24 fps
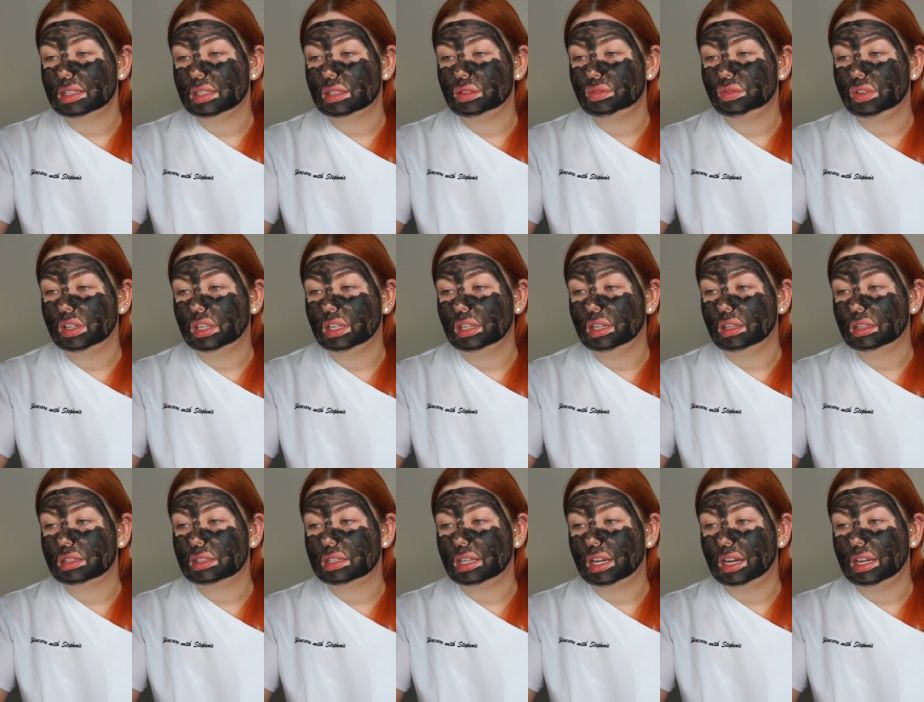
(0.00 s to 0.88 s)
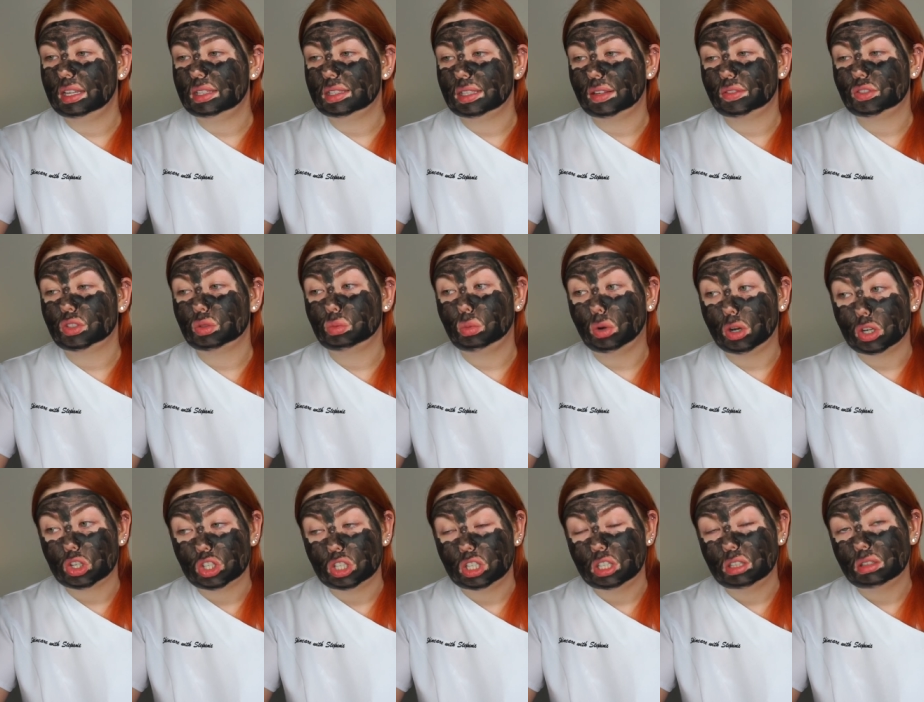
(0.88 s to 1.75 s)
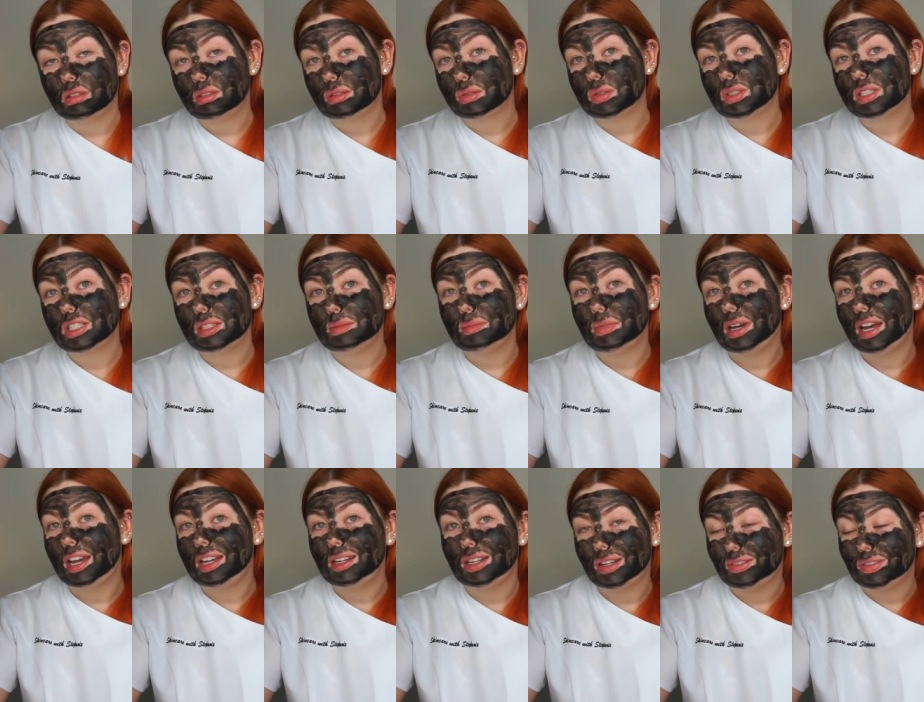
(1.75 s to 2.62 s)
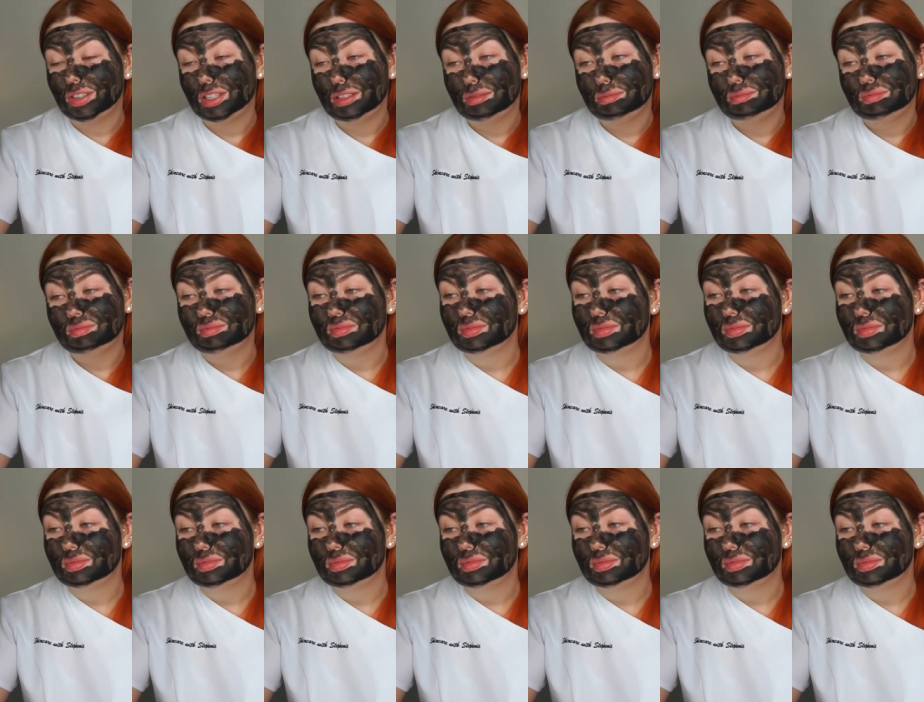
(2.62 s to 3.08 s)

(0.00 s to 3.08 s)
did feel a little tight after washing it. Oh, see, mine never.